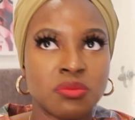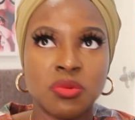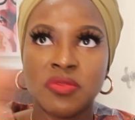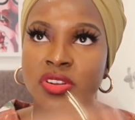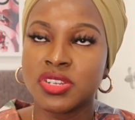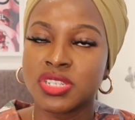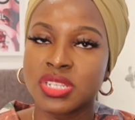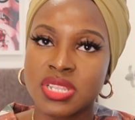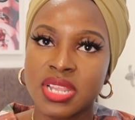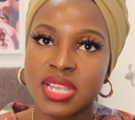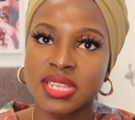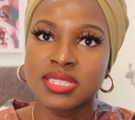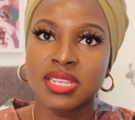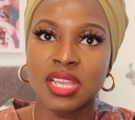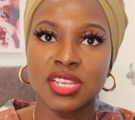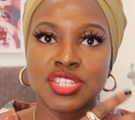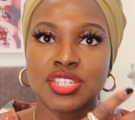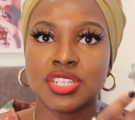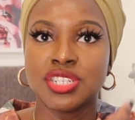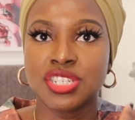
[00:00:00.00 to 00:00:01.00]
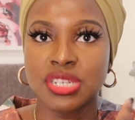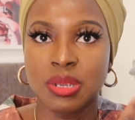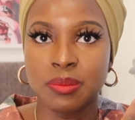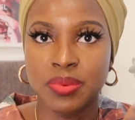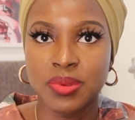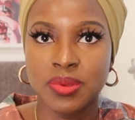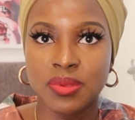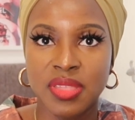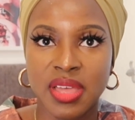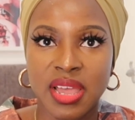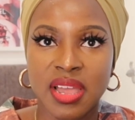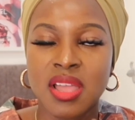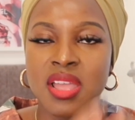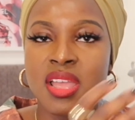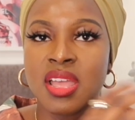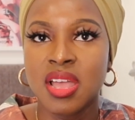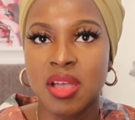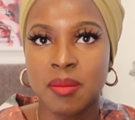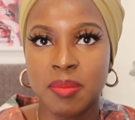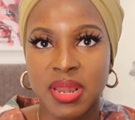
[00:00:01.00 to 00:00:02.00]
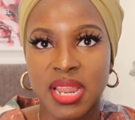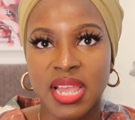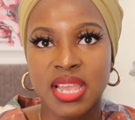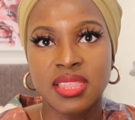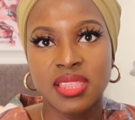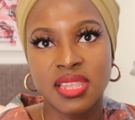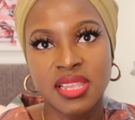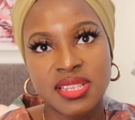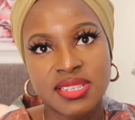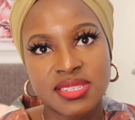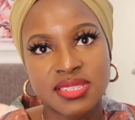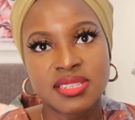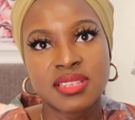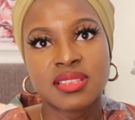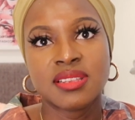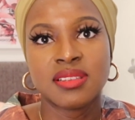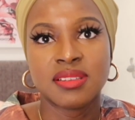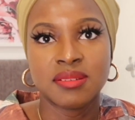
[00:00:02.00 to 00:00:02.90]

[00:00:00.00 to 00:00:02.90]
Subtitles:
move on to the next section, shampoo that, apply this,